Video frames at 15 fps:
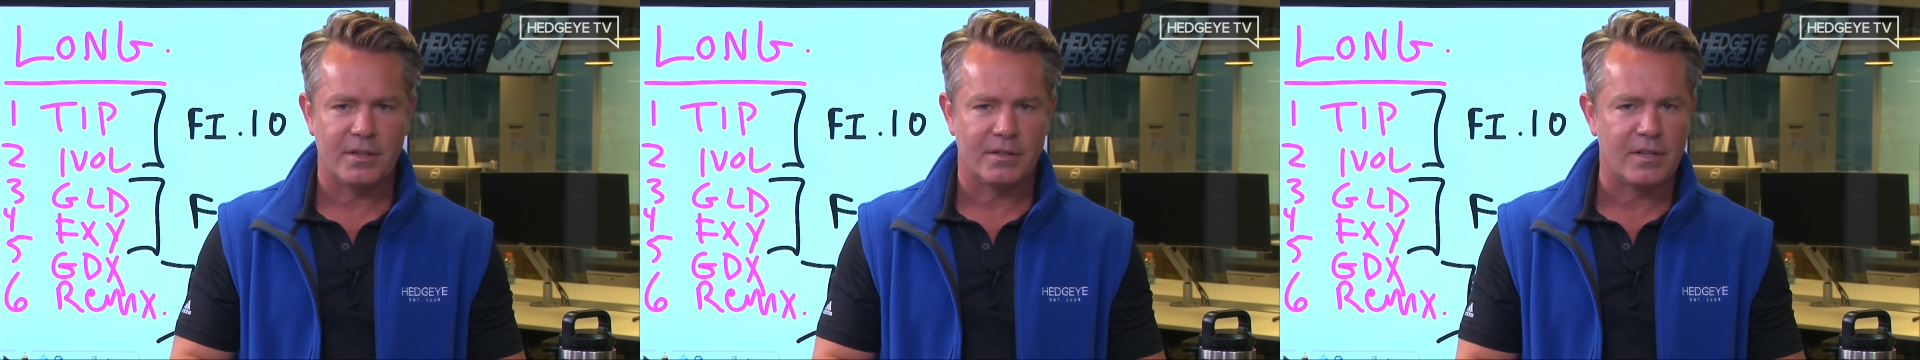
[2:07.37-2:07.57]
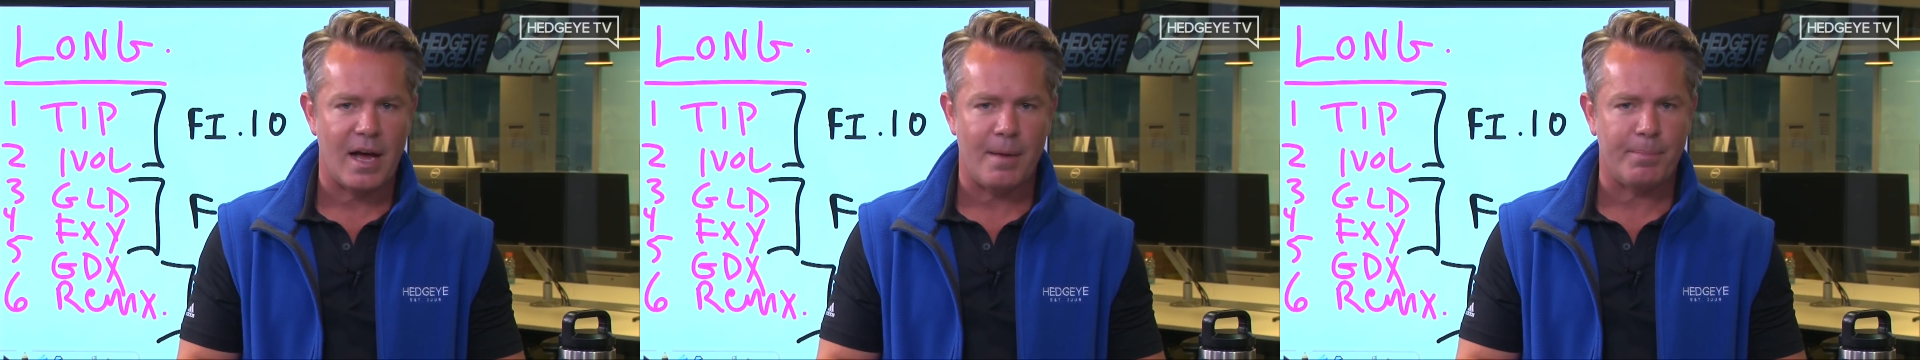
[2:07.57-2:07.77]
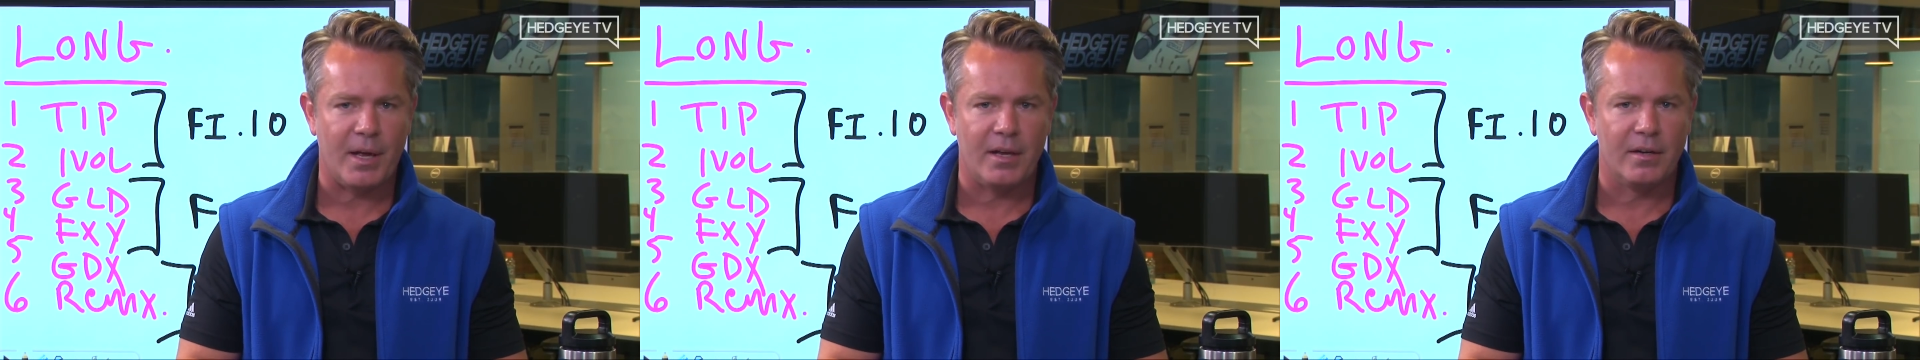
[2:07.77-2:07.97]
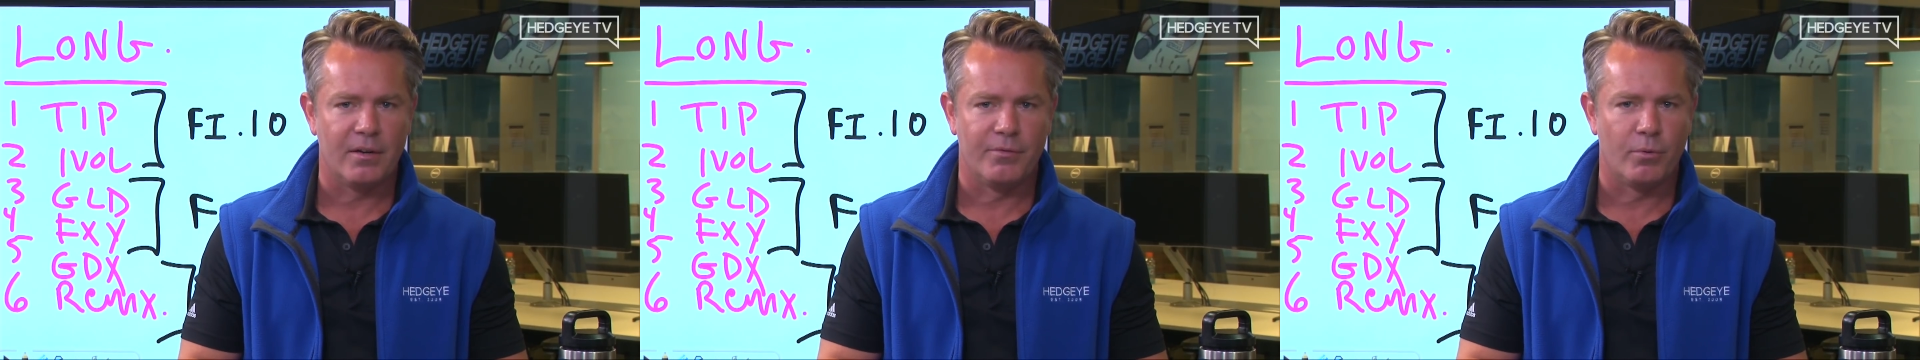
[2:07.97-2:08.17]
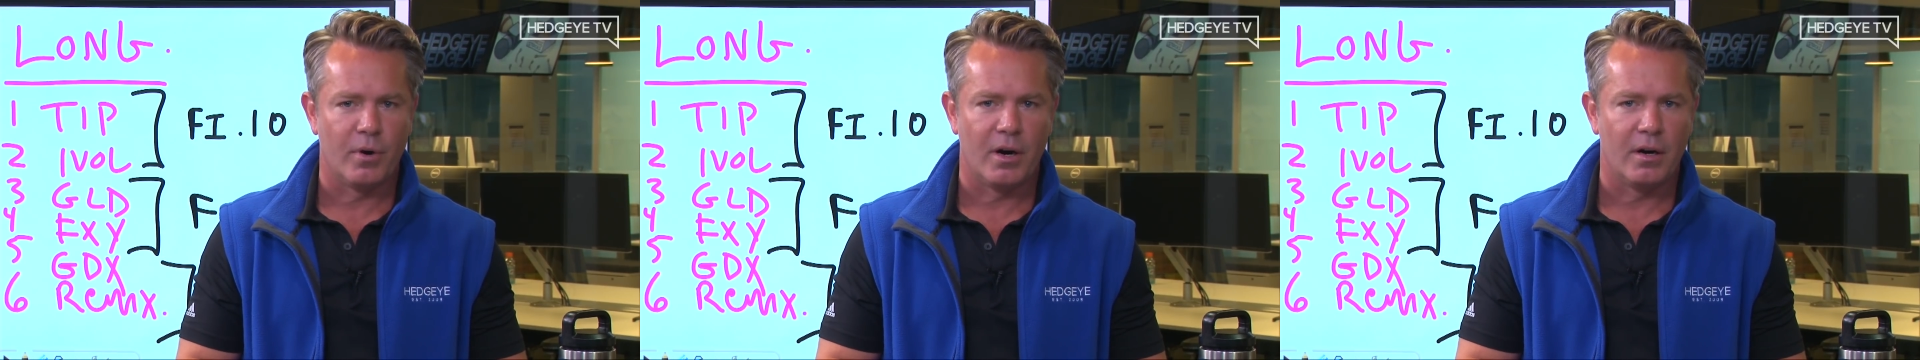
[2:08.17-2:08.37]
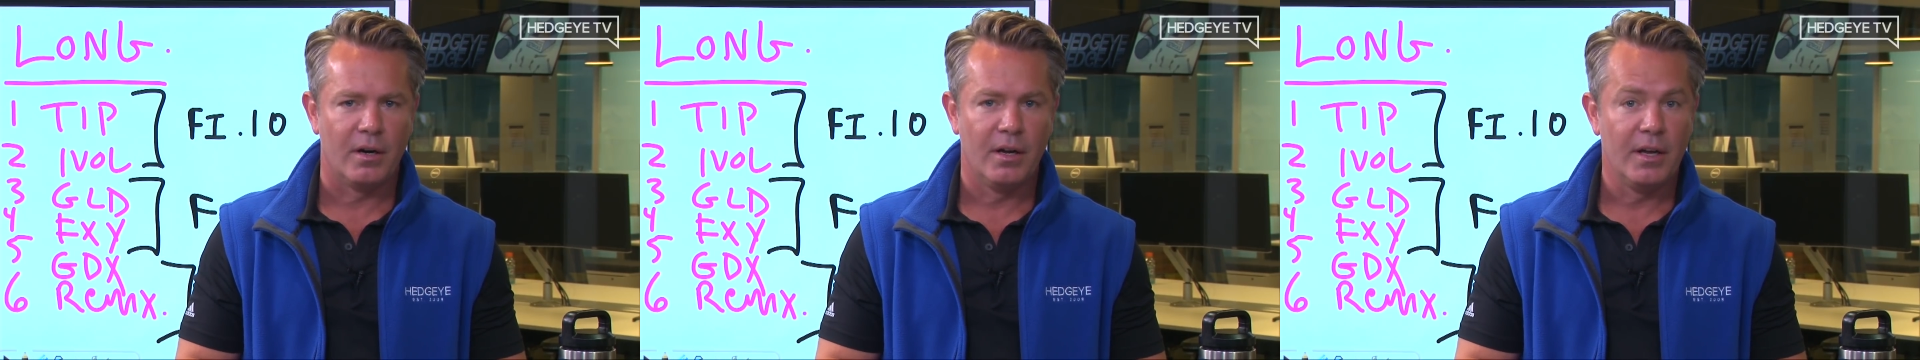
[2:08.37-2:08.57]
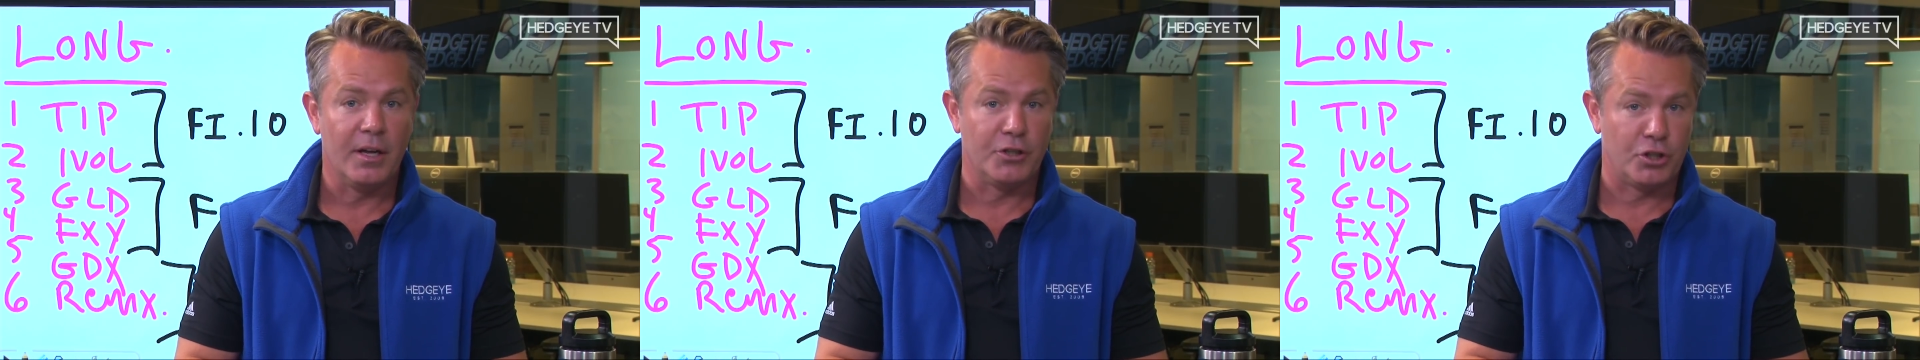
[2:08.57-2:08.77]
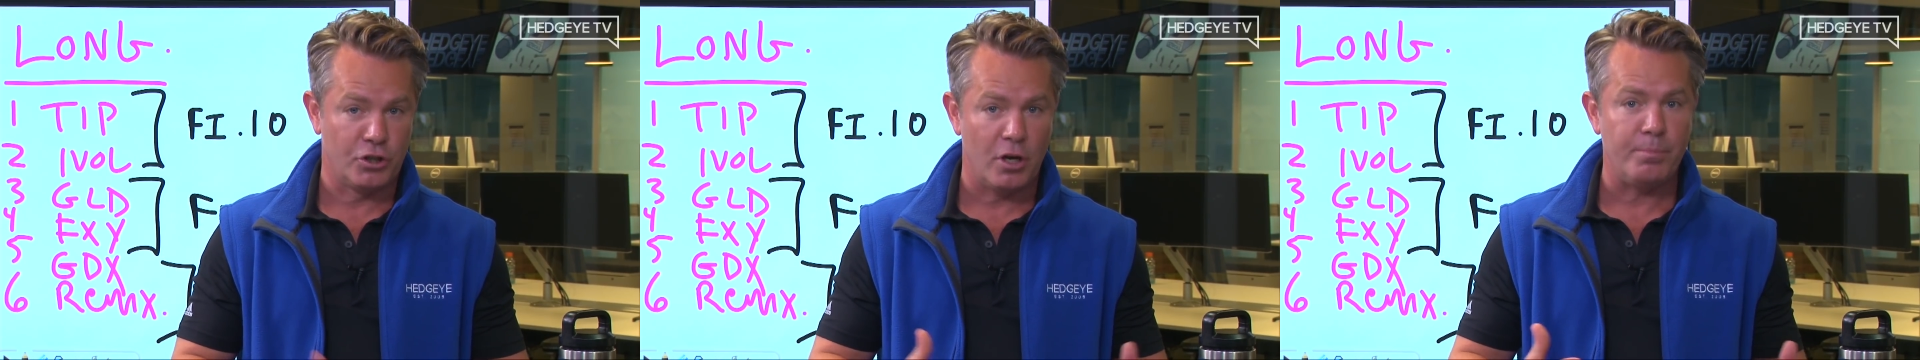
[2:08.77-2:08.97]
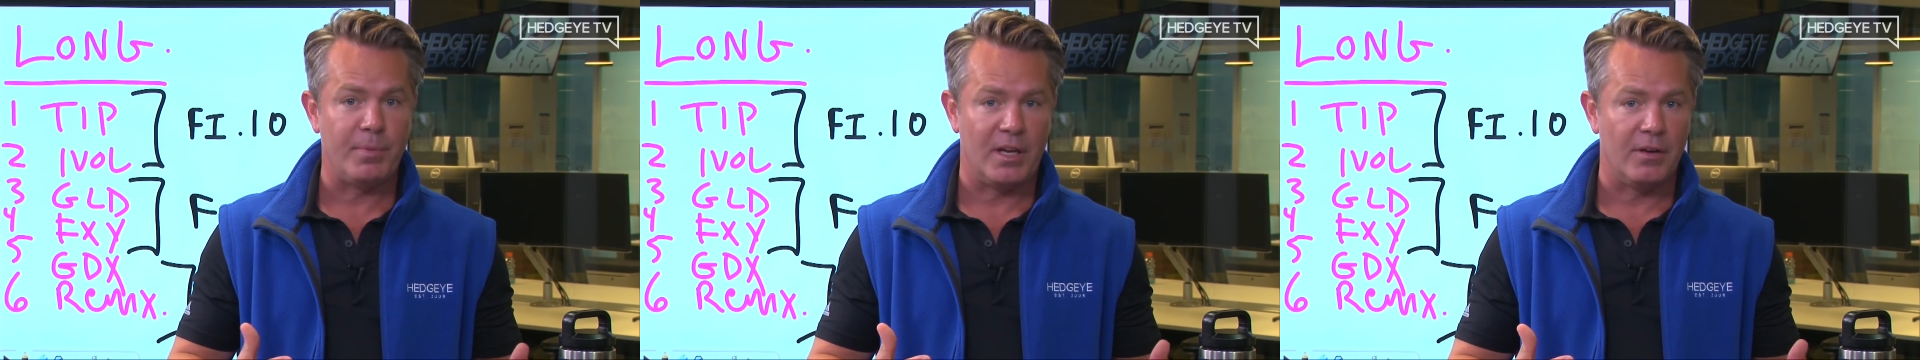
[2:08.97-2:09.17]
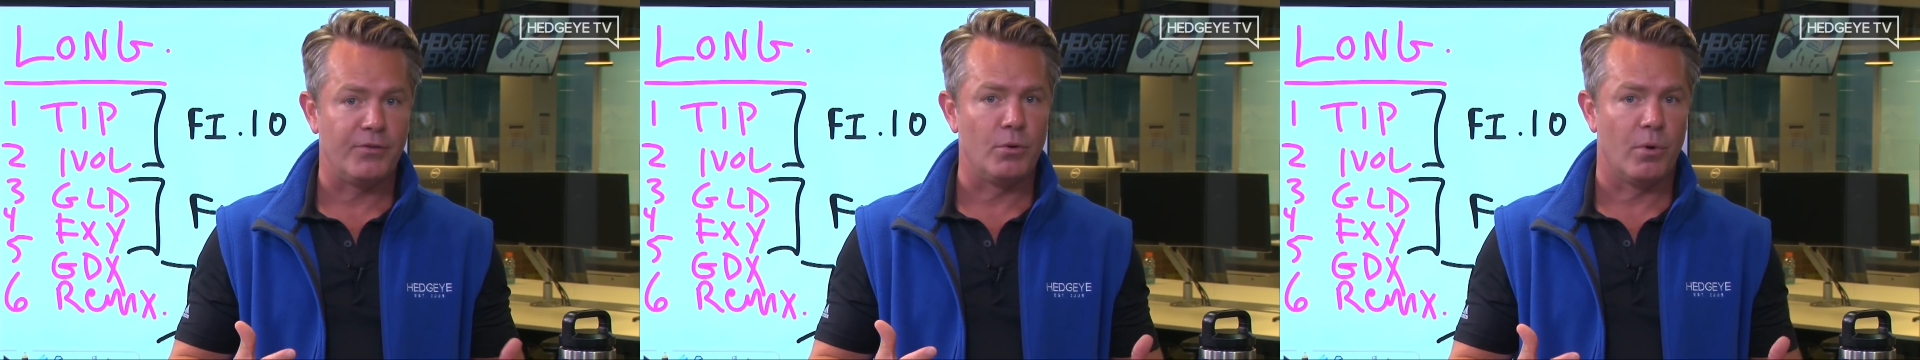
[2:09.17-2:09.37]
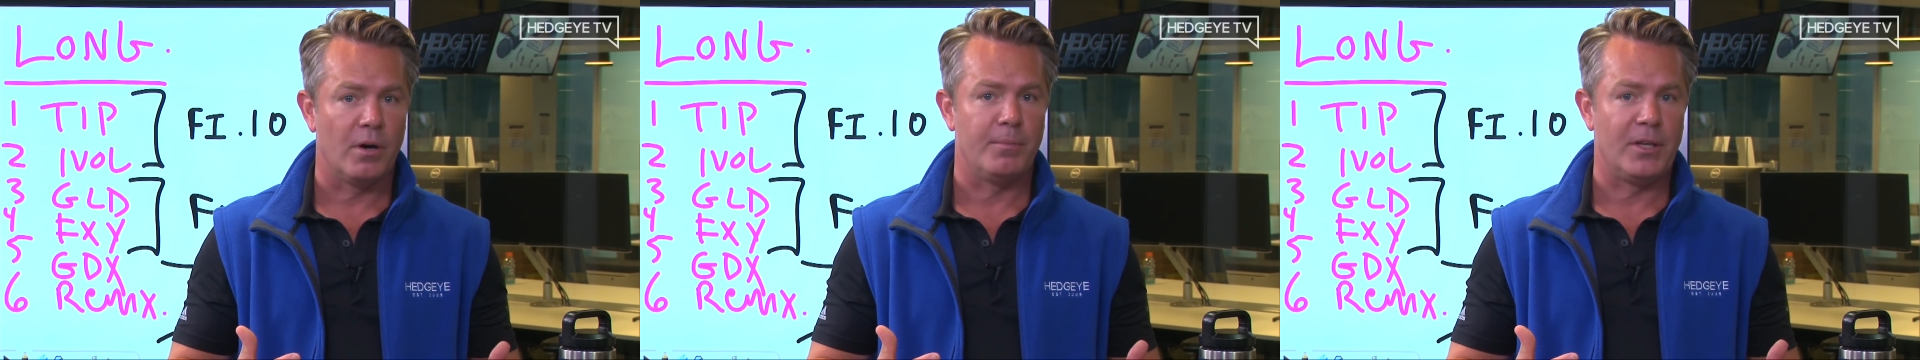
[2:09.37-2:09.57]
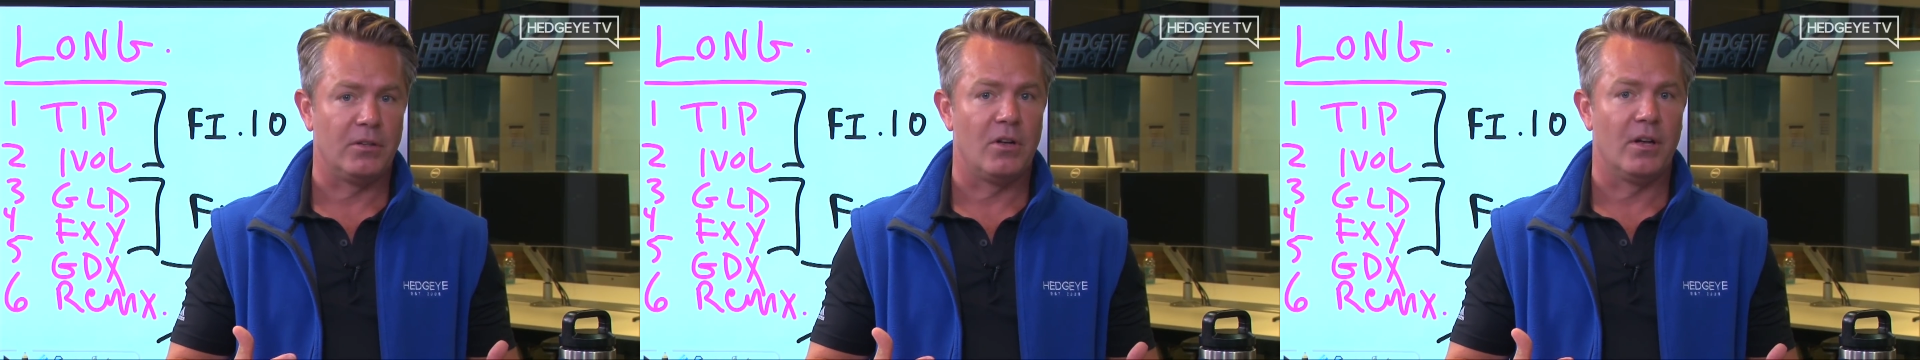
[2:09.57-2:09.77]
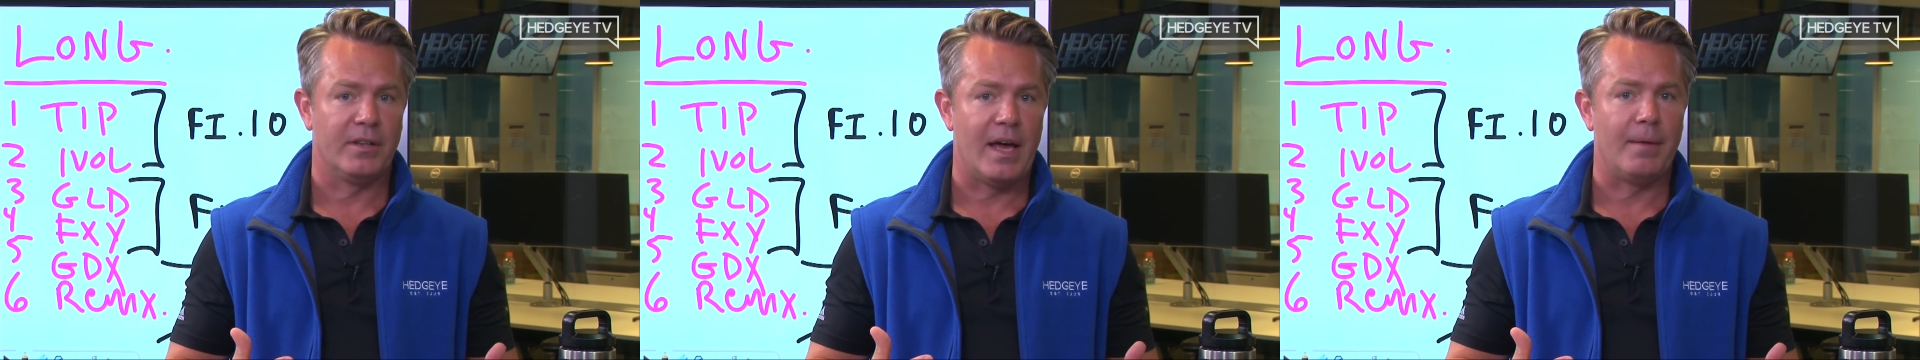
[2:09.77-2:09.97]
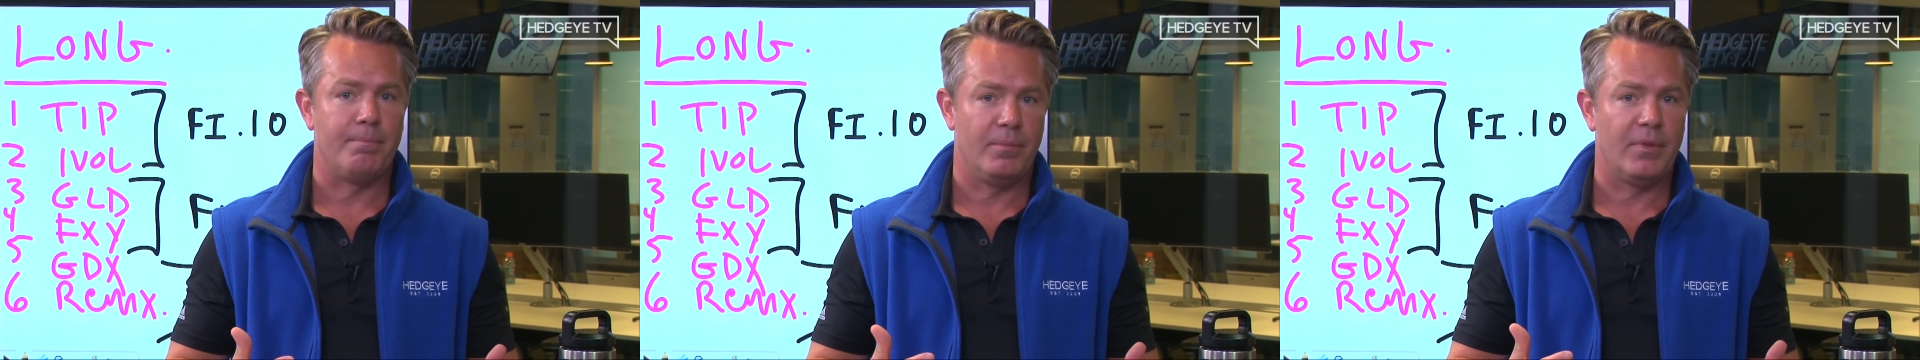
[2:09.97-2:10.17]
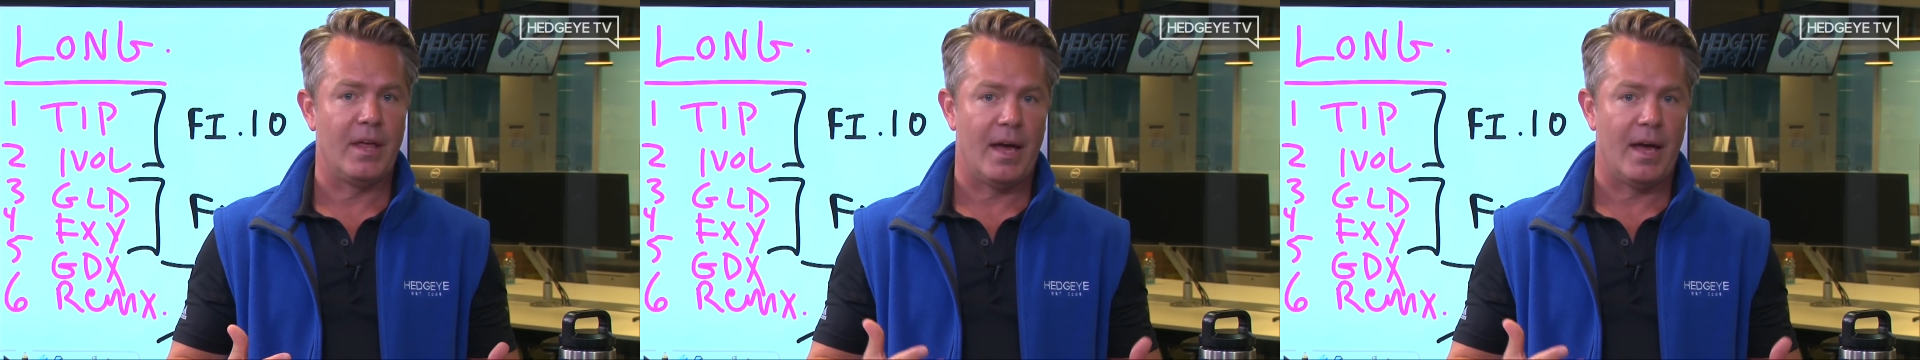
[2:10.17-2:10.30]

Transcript: the, top end of where it should be if you want to be along that,